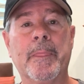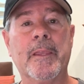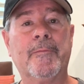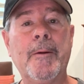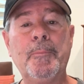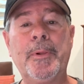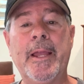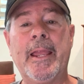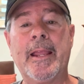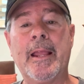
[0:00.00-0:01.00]
If I'm
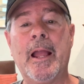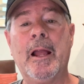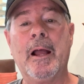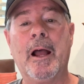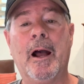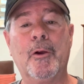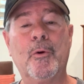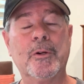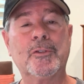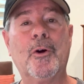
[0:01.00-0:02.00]
playing a
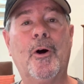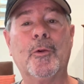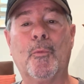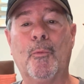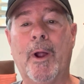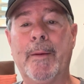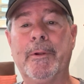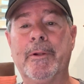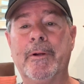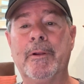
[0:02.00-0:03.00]
course called
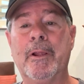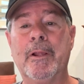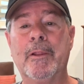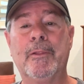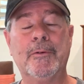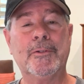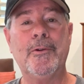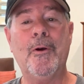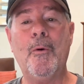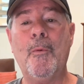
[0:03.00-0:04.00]
Robin Hood, there's
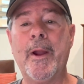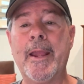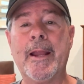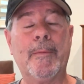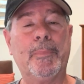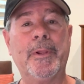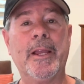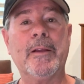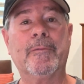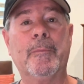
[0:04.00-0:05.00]
no way I'm
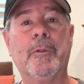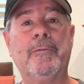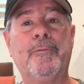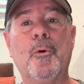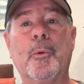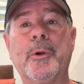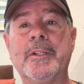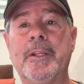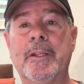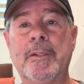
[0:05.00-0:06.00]
playing from the forward
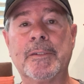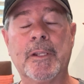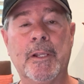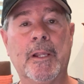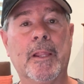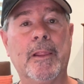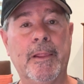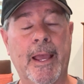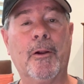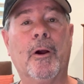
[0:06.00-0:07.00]
tees
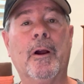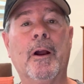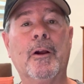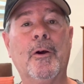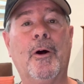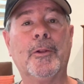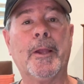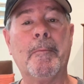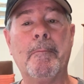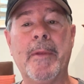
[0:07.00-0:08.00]
that are
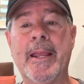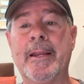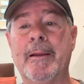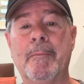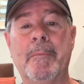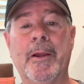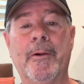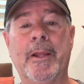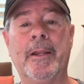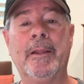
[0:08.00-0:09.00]
called Maid
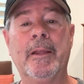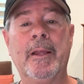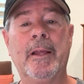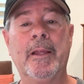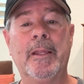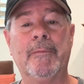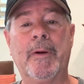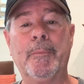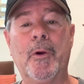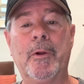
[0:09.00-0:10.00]
Marian. If
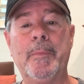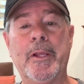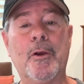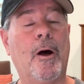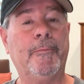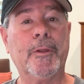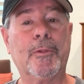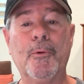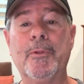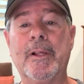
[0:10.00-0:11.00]
I'm going to be golfing
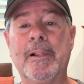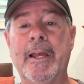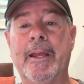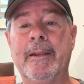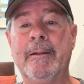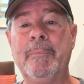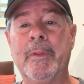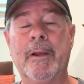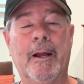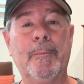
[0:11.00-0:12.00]
through the Glen,
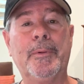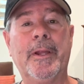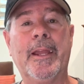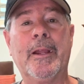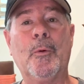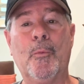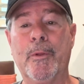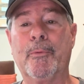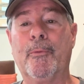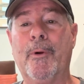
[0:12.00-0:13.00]
I'm playing
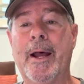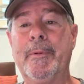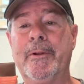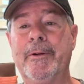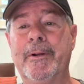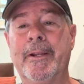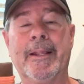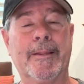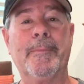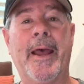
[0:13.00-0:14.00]
with Robin Hood
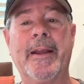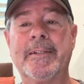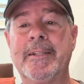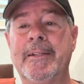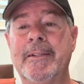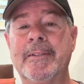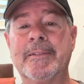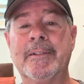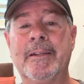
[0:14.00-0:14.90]
at the back tees.